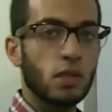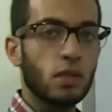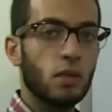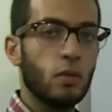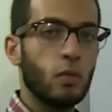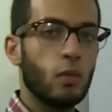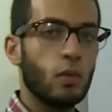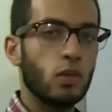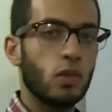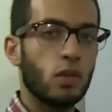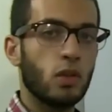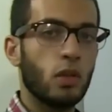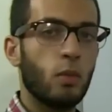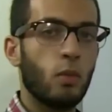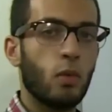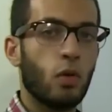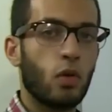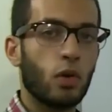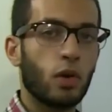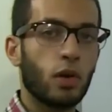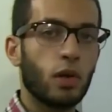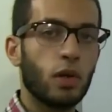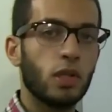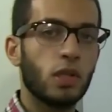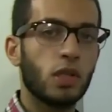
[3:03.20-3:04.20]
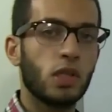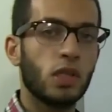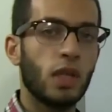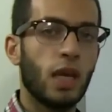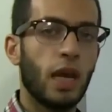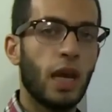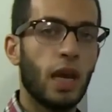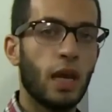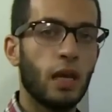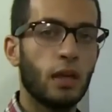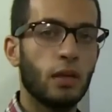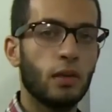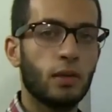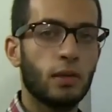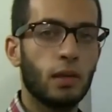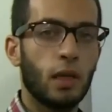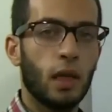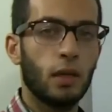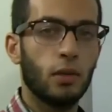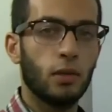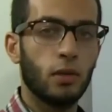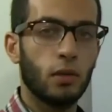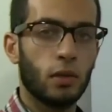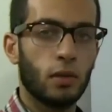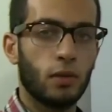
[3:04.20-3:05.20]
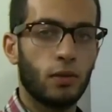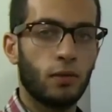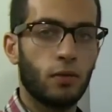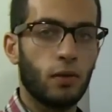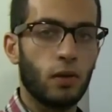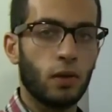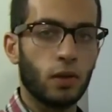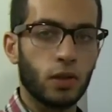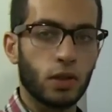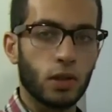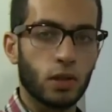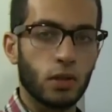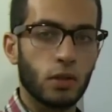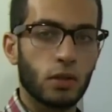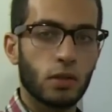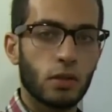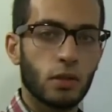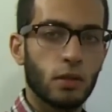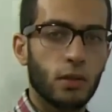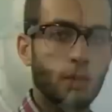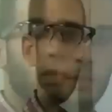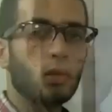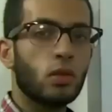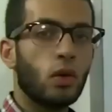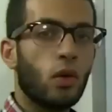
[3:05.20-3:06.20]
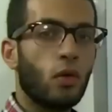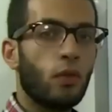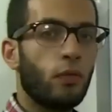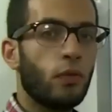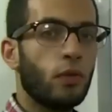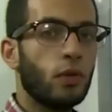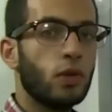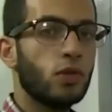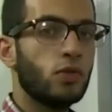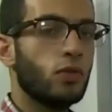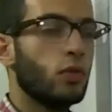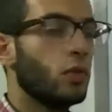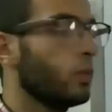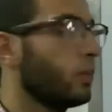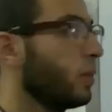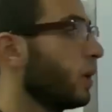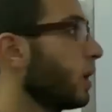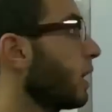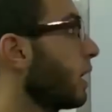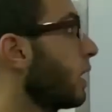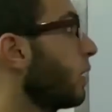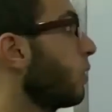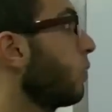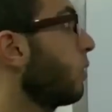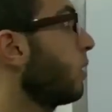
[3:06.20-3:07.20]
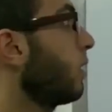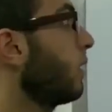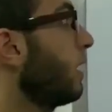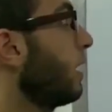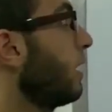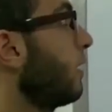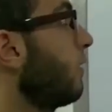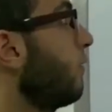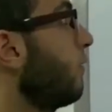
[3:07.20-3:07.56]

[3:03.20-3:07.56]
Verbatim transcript: system on some organs and glandular functions. So first we'll begin with the